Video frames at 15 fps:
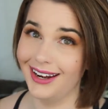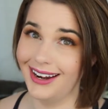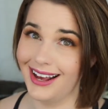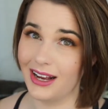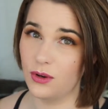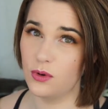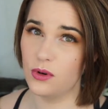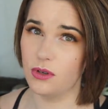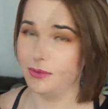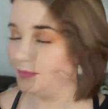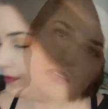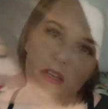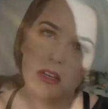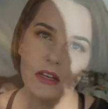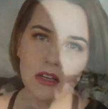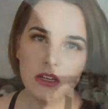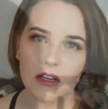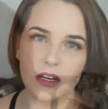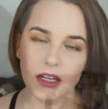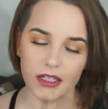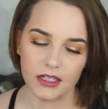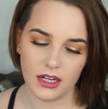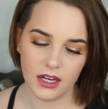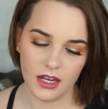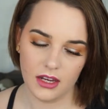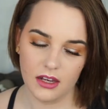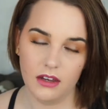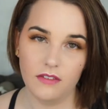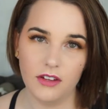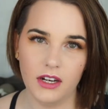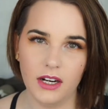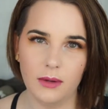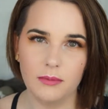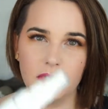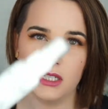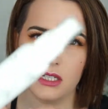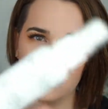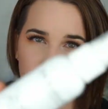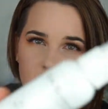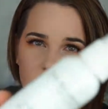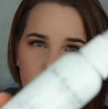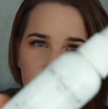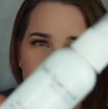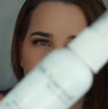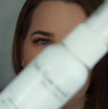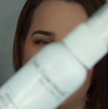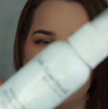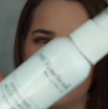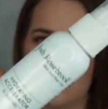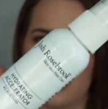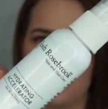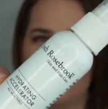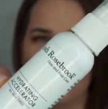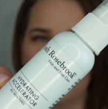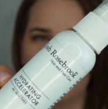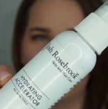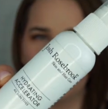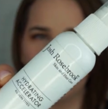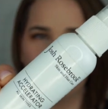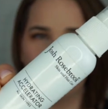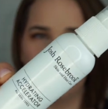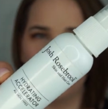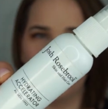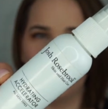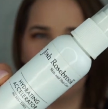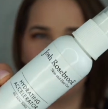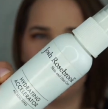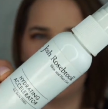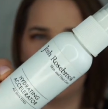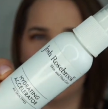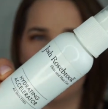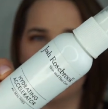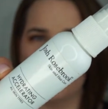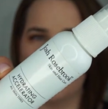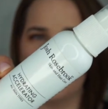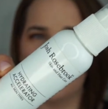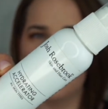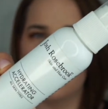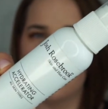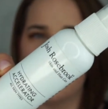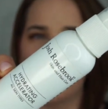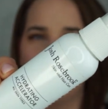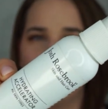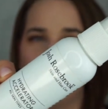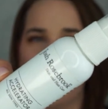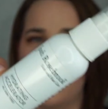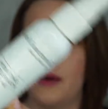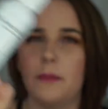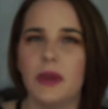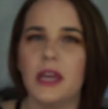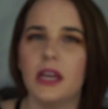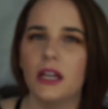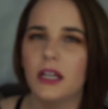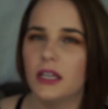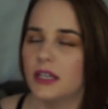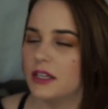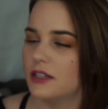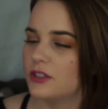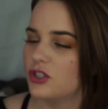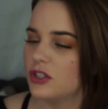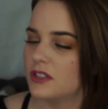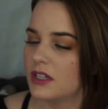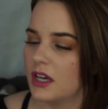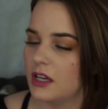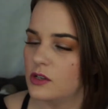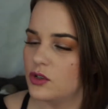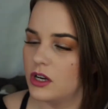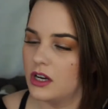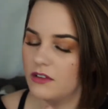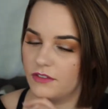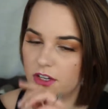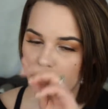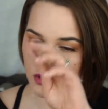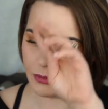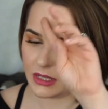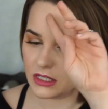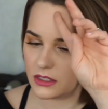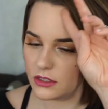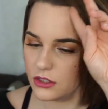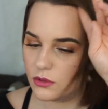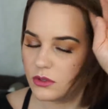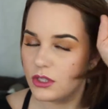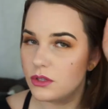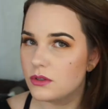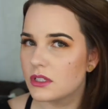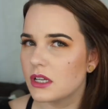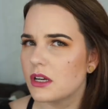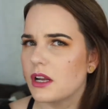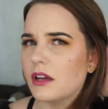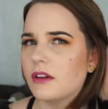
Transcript: Not cool. Next I have an empty. This is Hydration Accelerator by Josh Rosebrook. Um, it is just a hydrating facial mist. You would use it